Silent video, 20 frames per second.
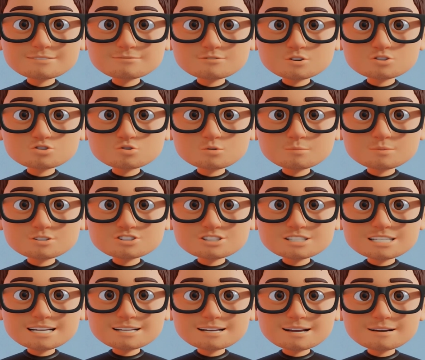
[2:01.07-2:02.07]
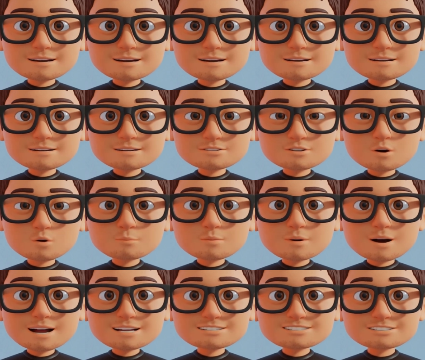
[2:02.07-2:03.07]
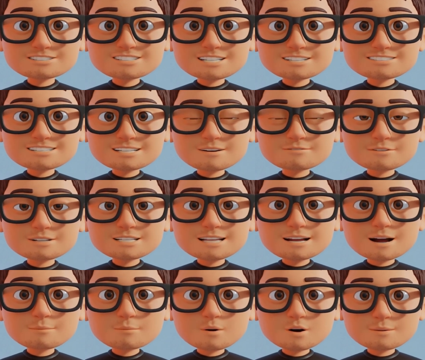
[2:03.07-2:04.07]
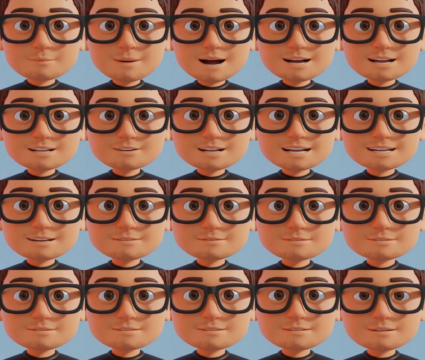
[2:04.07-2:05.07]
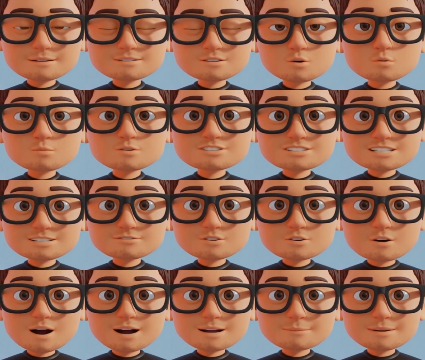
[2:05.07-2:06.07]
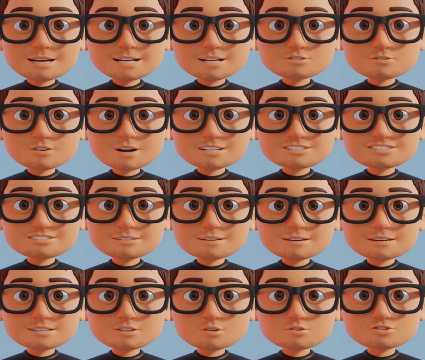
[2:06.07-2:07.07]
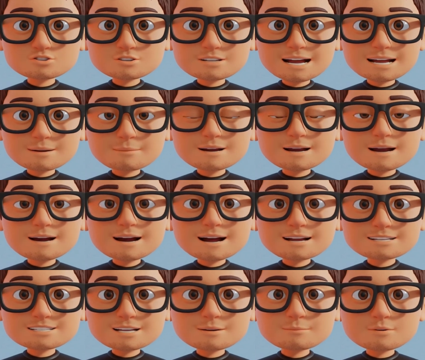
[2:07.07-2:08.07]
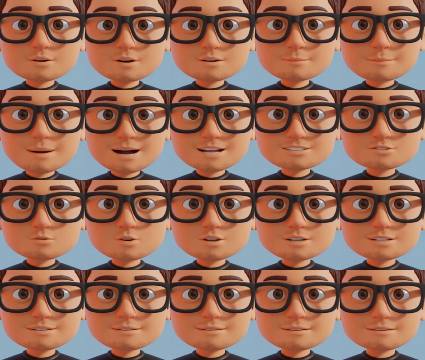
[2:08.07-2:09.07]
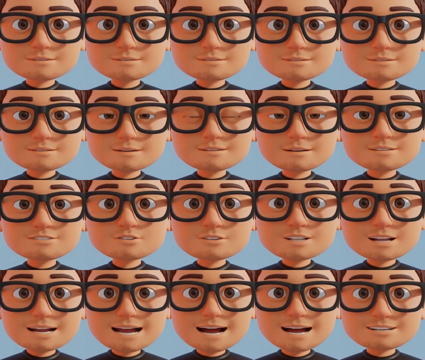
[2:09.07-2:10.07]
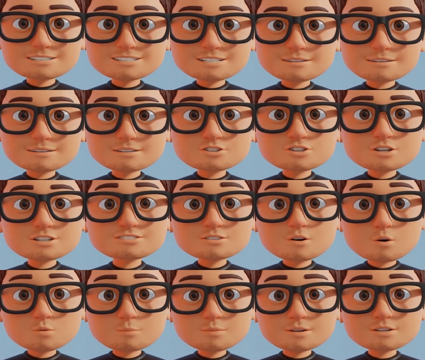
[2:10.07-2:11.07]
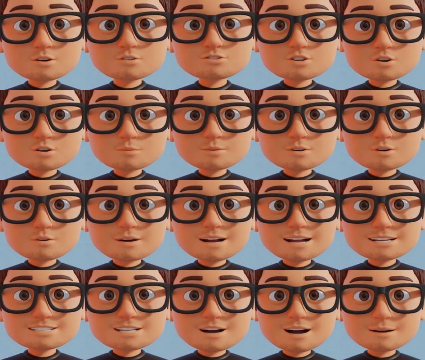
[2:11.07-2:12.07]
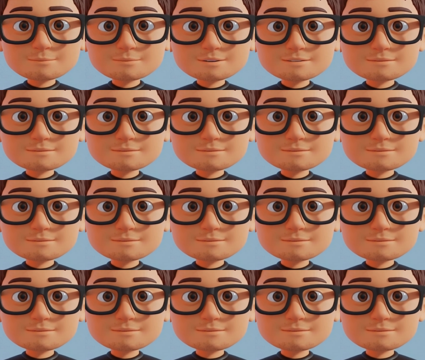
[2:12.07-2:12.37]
Virtual Machine, Doprax sets everything up automatically. You'll receive your IP address, username, and temporary password. To connect, just open your terminal and type.